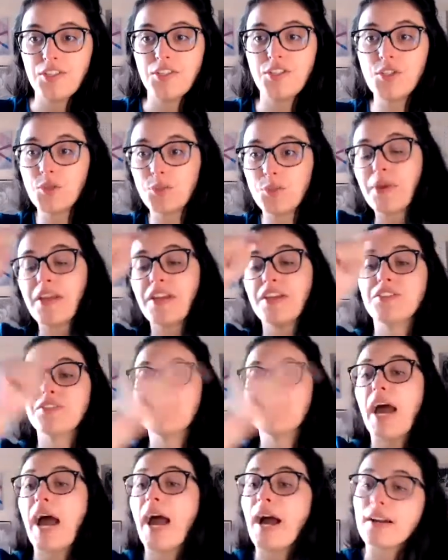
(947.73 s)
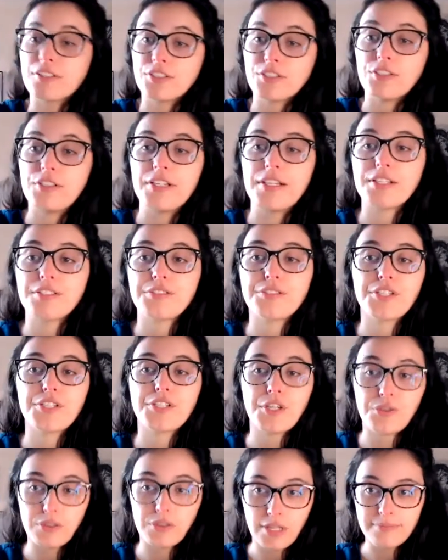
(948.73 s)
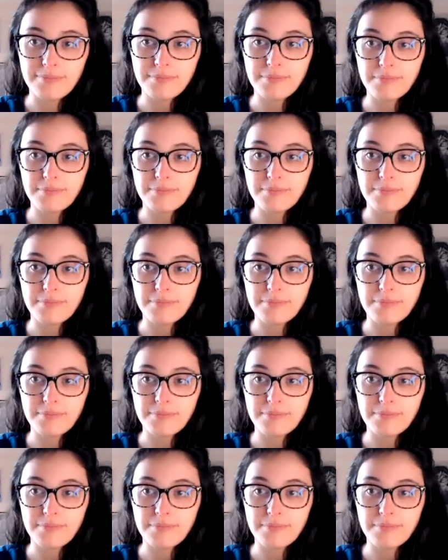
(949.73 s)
just because you actually execute them.